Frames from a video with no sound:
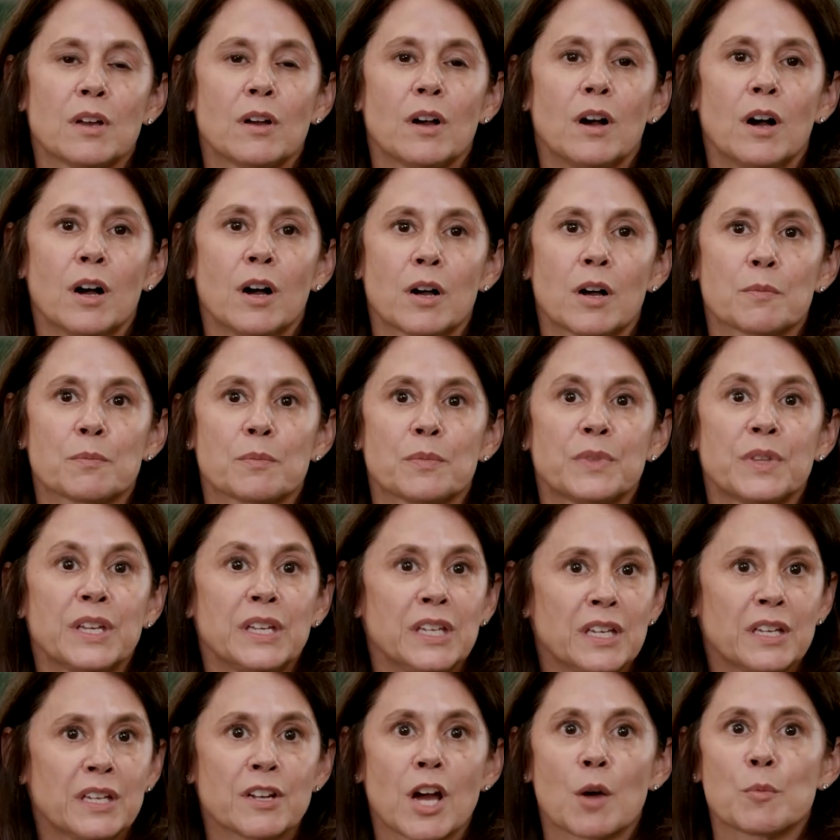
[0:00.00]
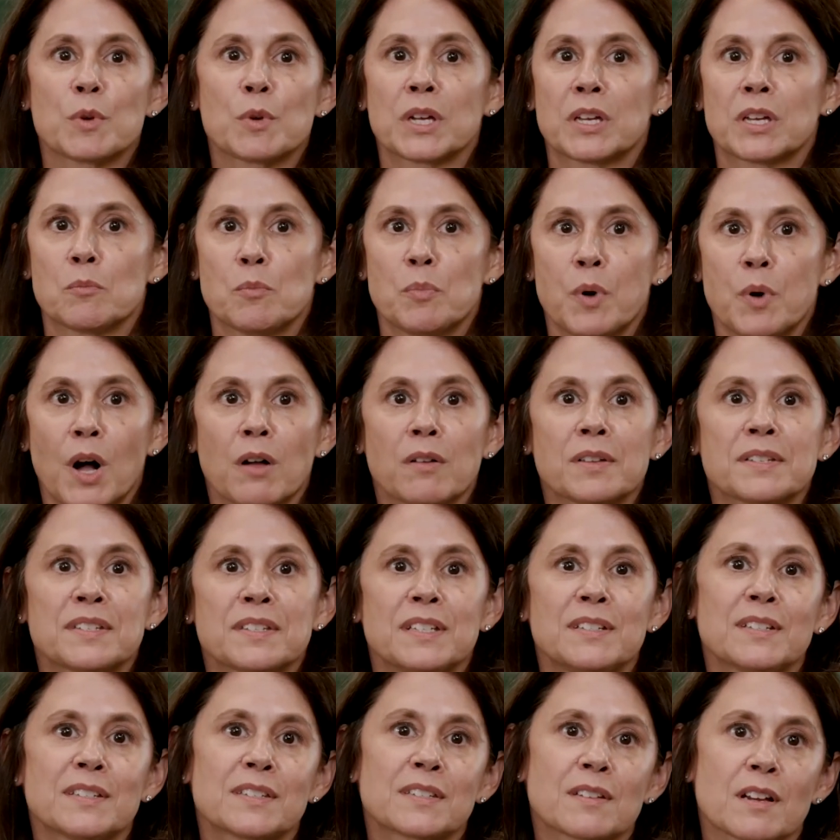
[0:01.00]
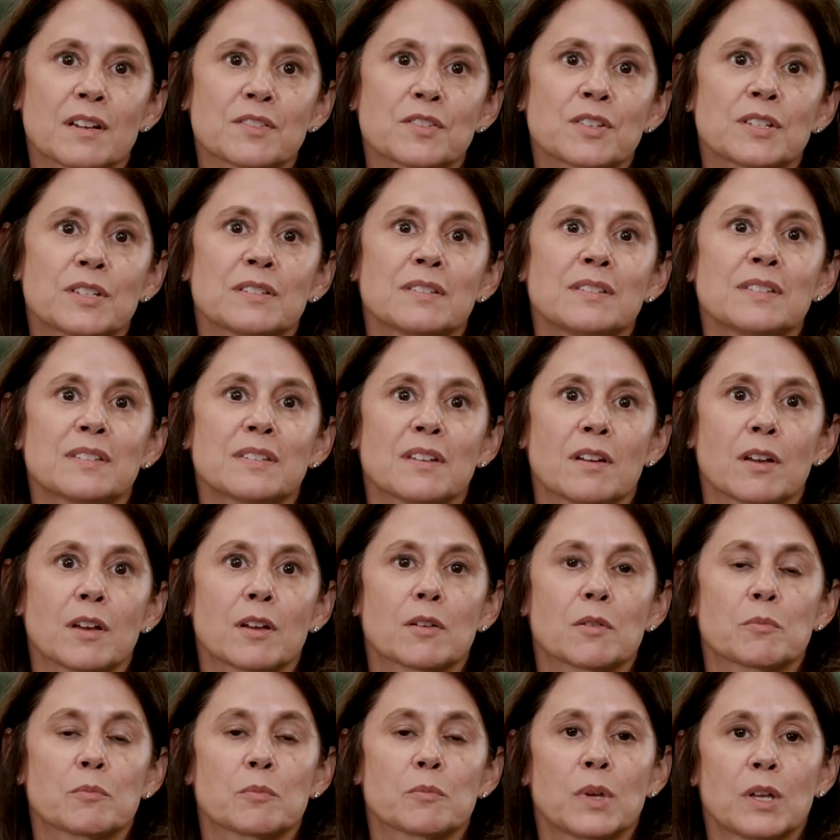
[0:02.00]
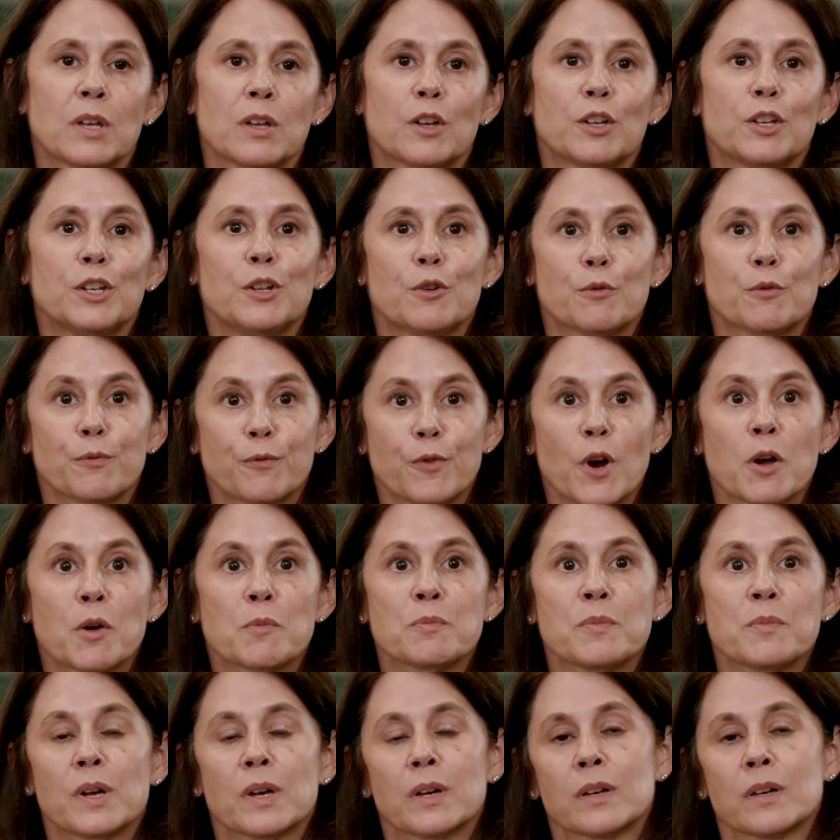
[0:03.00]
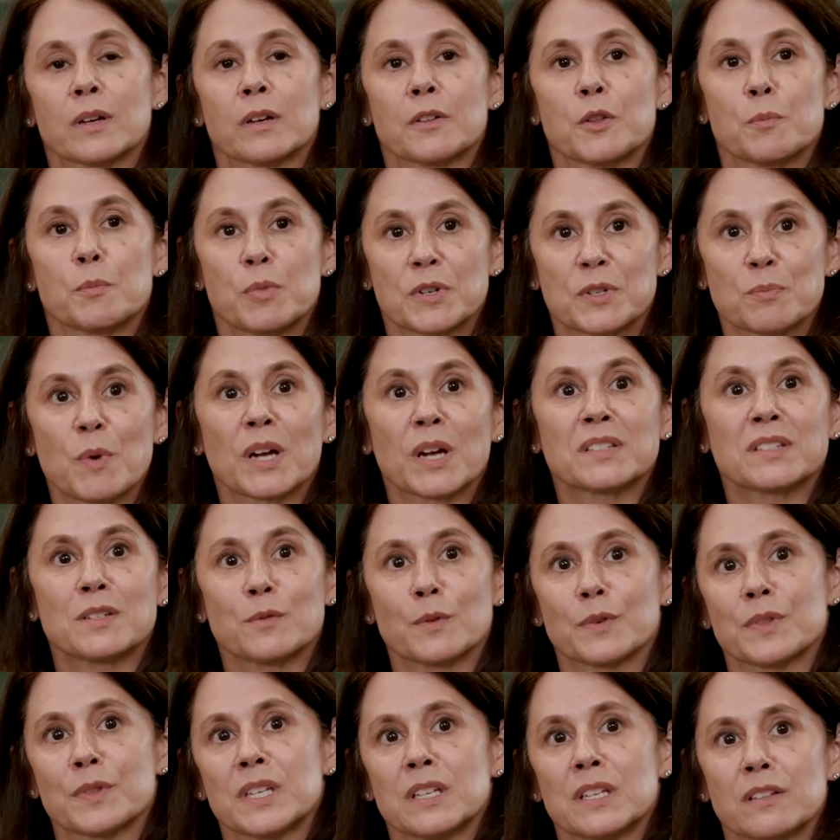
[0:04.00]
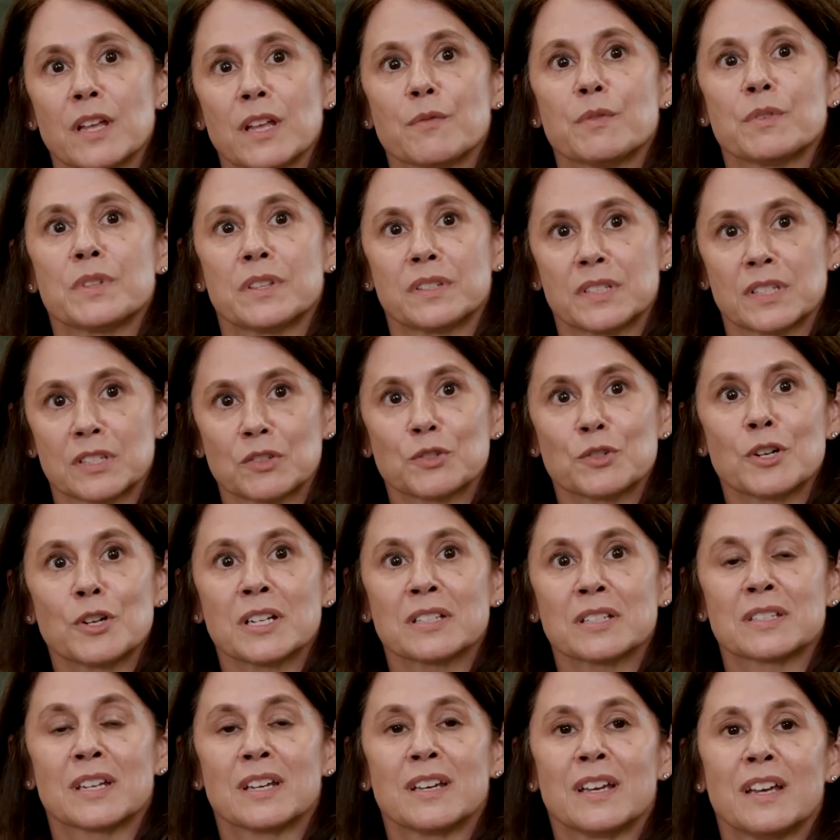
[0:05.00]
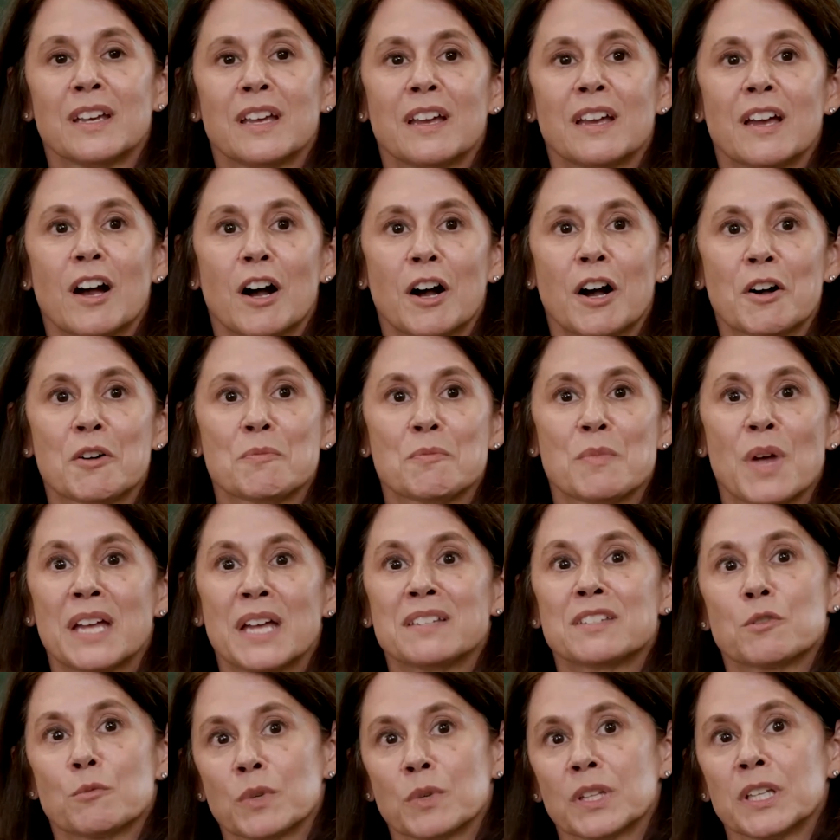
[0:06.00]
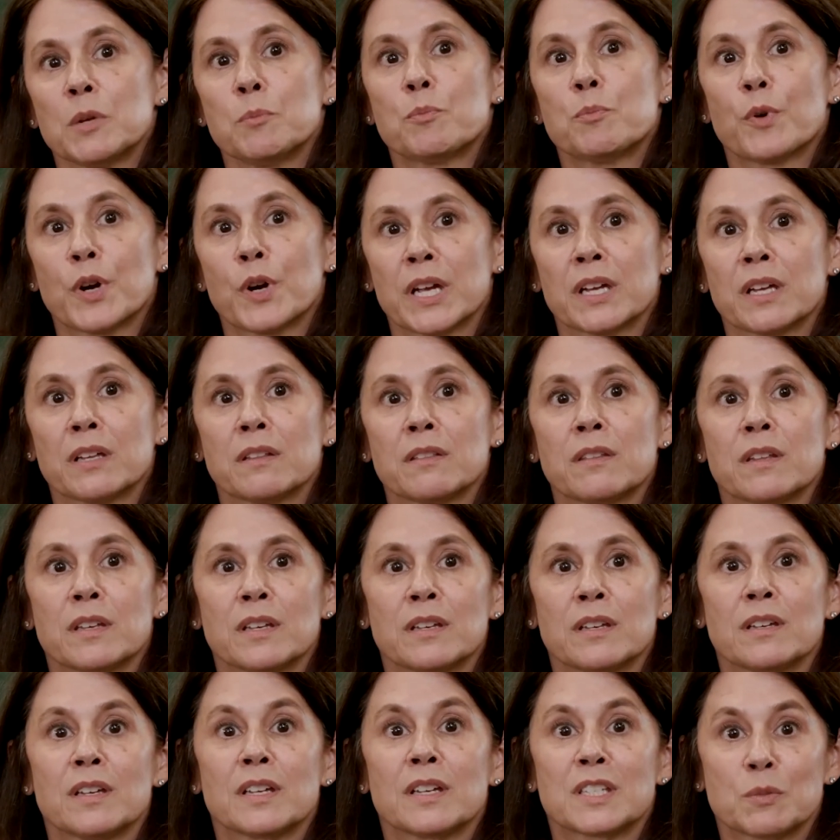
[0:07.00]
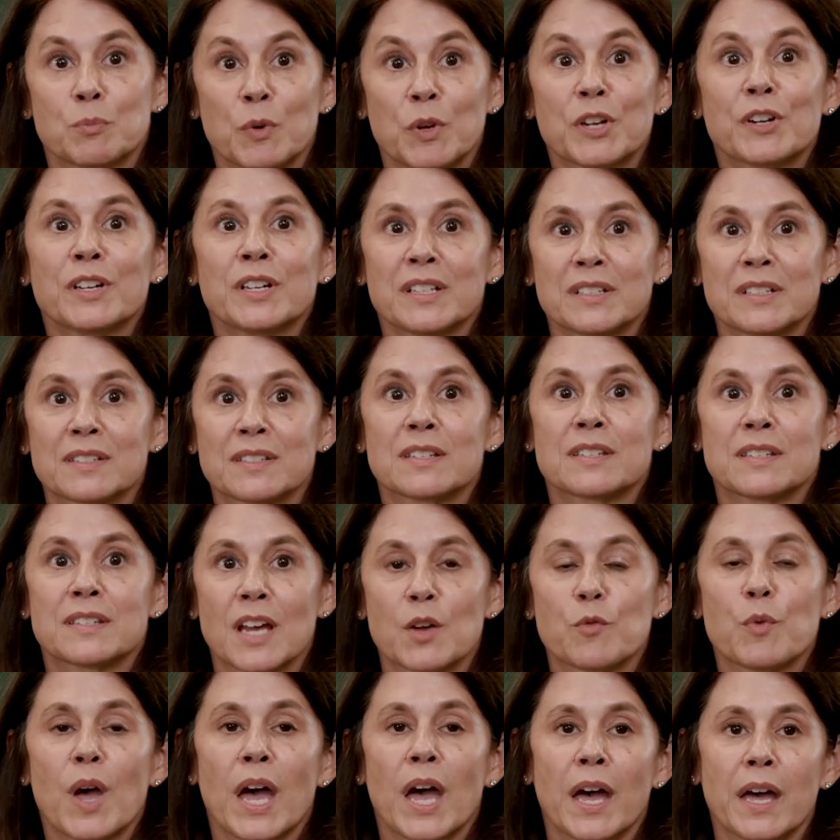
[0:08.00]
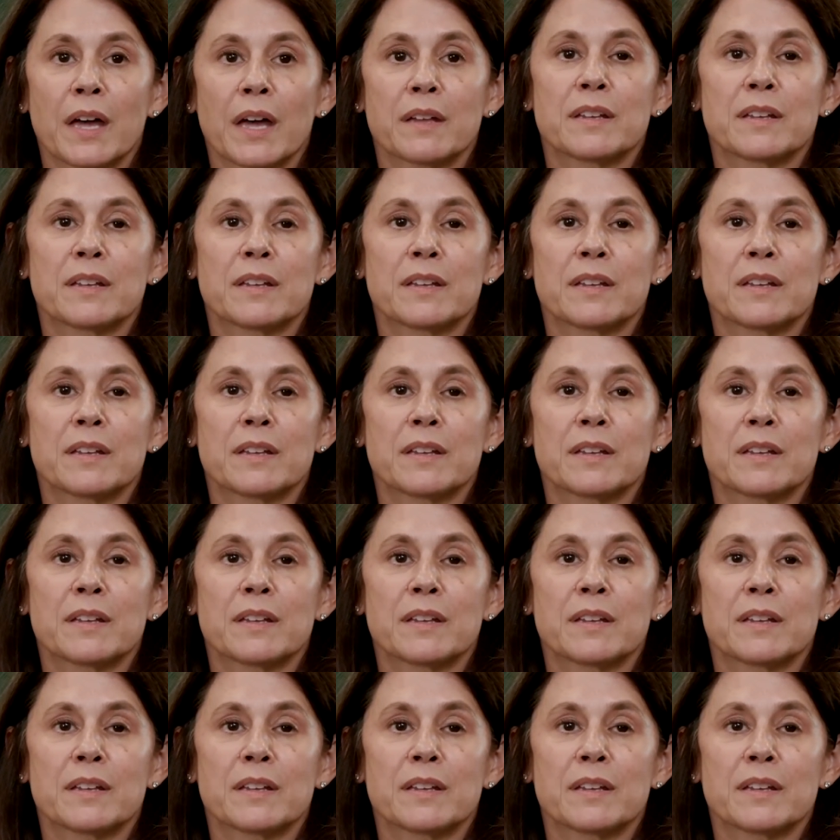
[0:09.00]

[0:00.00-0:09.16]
the economic and policy discussions, from the perspective of the 11th District. and to really bring the experiences I've had